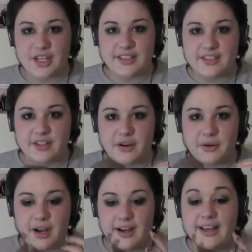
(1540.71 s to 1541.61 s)
It's
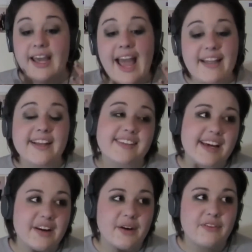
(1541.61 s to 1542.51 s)
so and that's
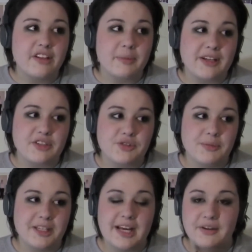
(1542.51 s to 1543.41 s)
kind of how I felt about
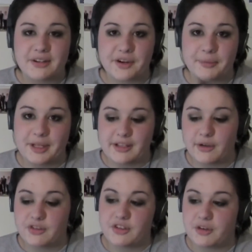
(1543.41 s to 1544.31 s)
Extremely Loud and Incredibly
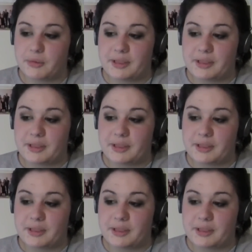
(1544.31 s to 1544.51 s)
Close too,